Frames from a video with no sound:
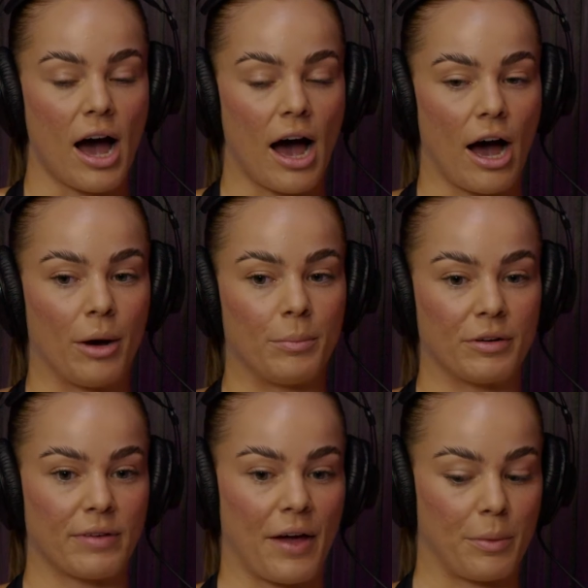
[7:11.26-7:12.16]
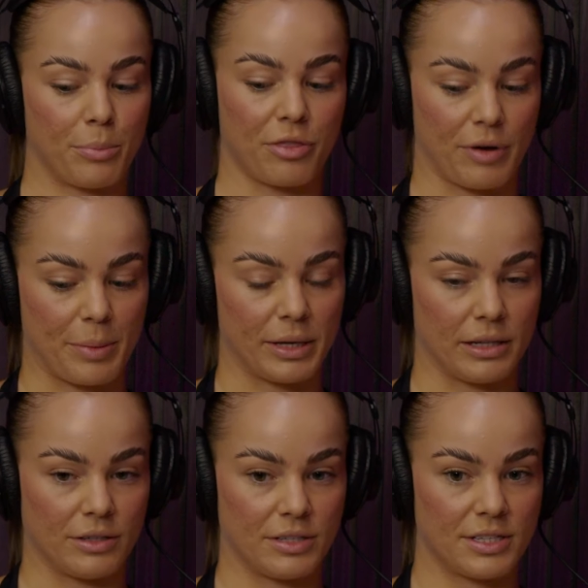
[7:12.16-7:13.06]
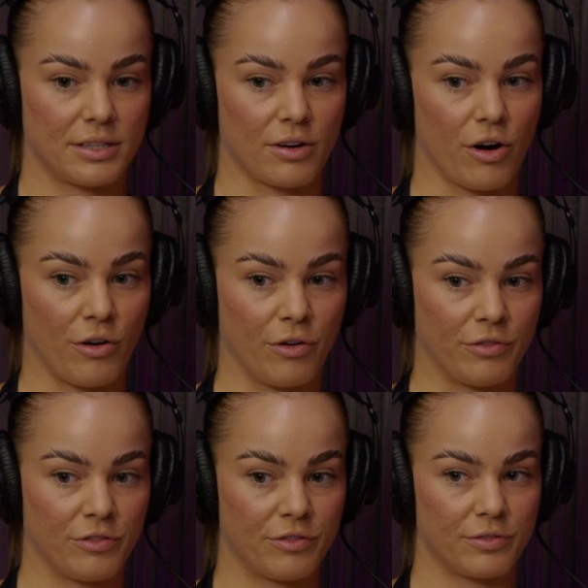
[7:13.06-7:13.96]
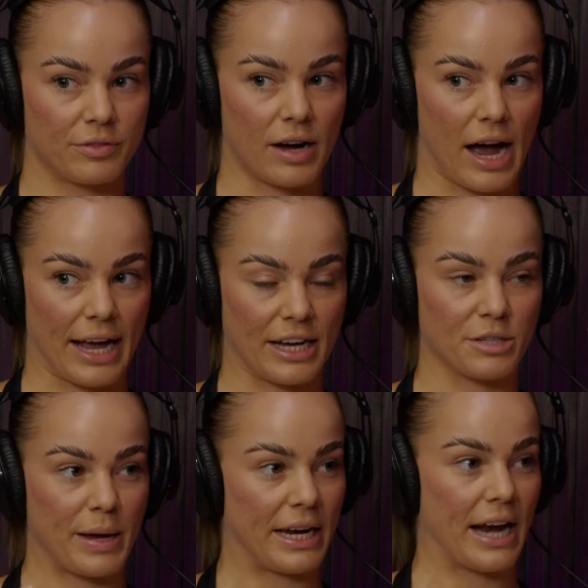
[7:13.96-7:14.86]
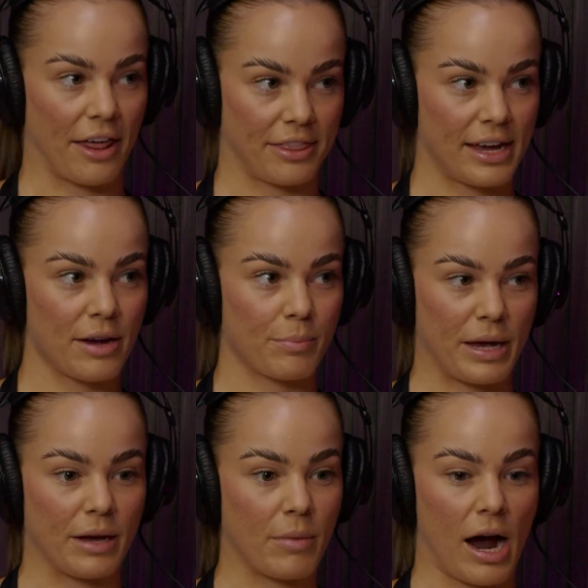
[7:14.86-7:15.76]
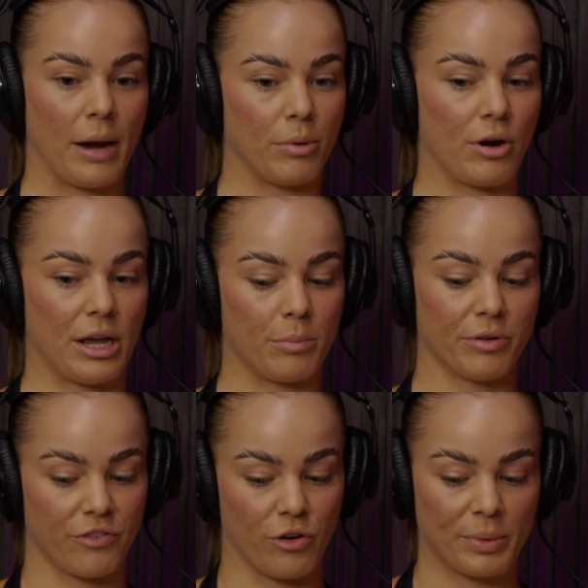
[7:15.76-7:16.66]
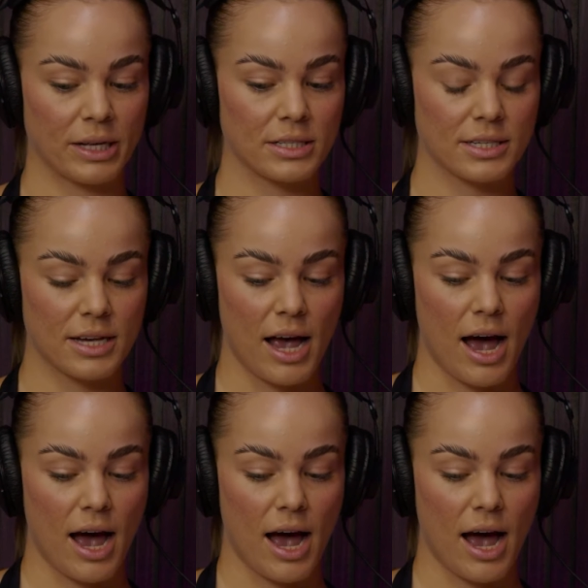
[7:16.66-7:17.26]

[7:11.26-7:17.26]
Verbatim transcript: um, around the three pillars of I guess, being an athlete, being mind, body, and performance.